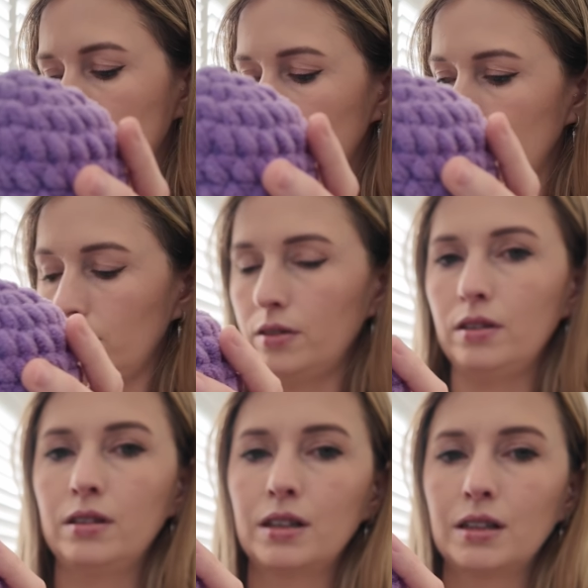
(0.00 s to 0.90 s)
I don't know,
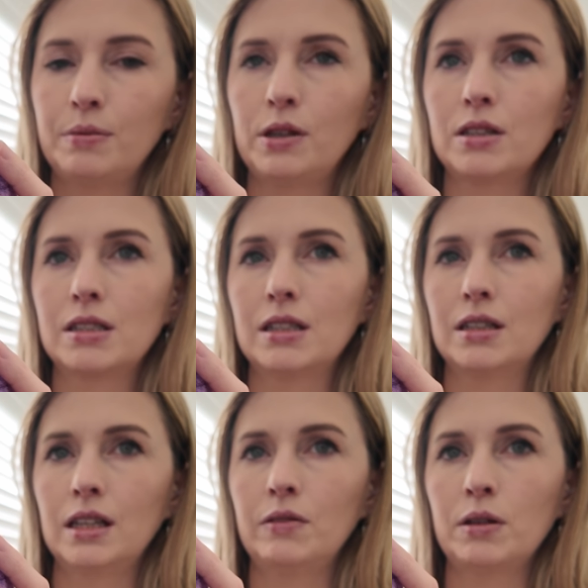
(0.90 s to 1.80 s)
because
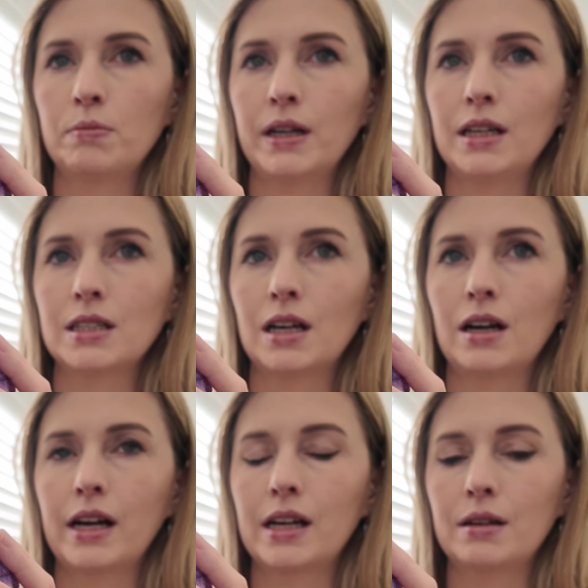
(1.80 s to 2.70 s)
the thing with me is
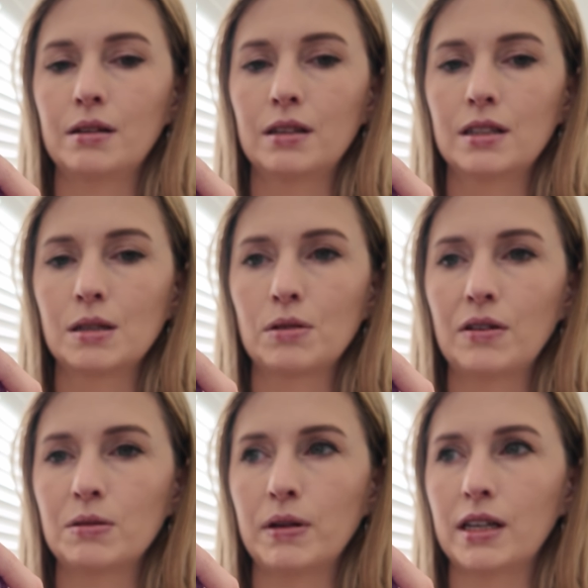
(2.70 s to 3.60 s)
that I can
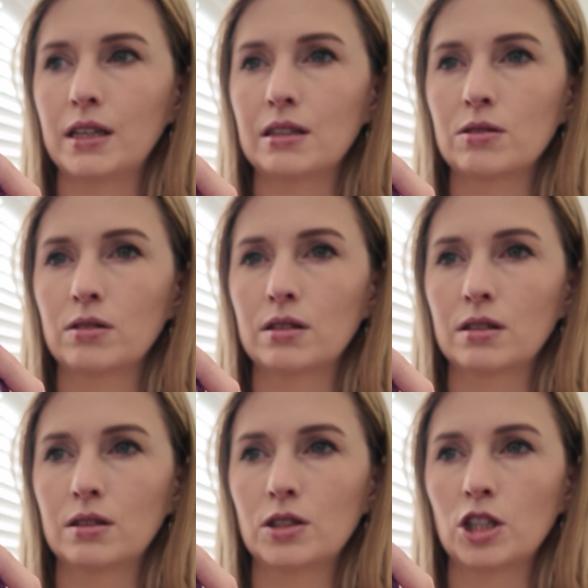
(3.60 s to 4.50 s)
sometimes make things look
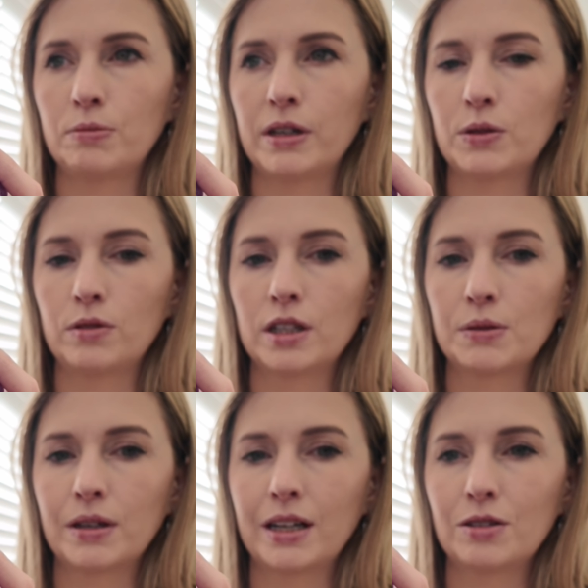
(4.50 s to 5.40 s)
so much
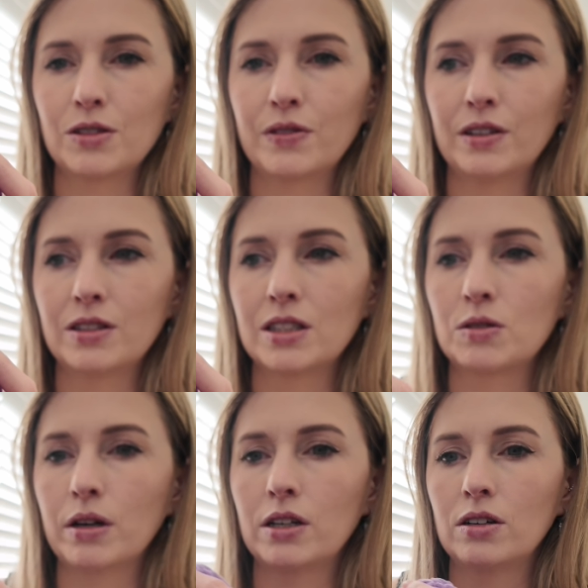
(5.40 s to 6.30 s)
worse when I use felt,
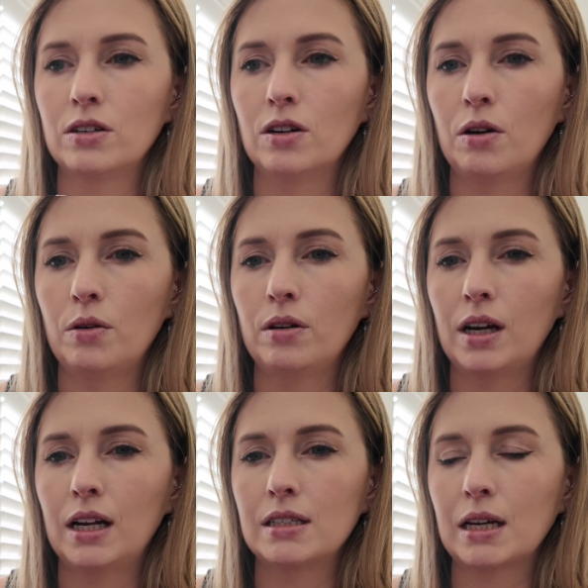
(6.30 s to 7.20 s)
so I don't know.
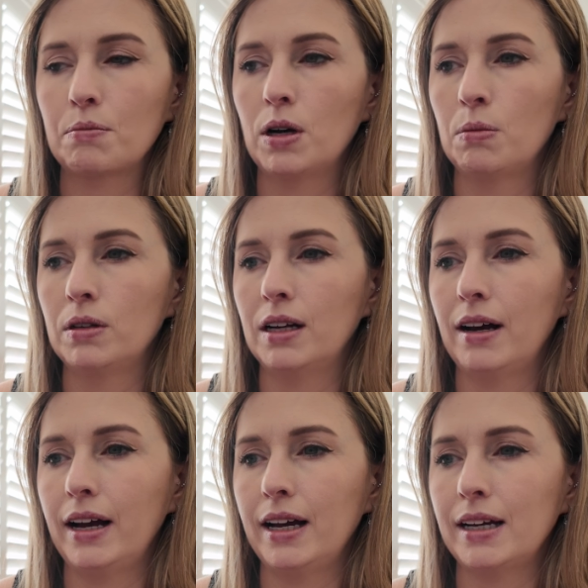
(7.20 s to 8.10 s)
And it's like purple
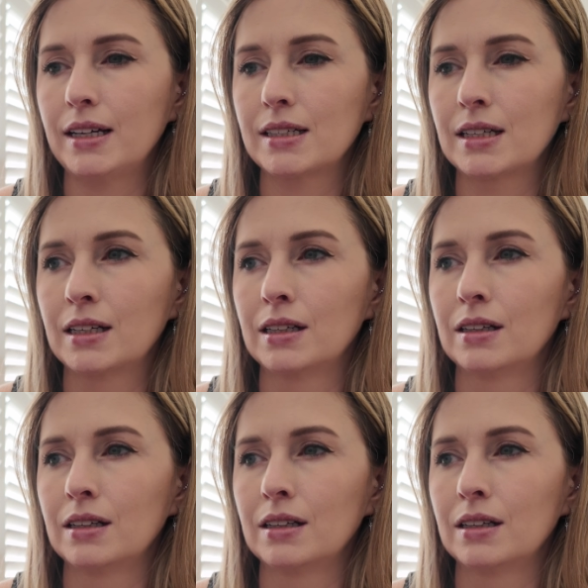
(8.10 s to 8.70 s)
eyes,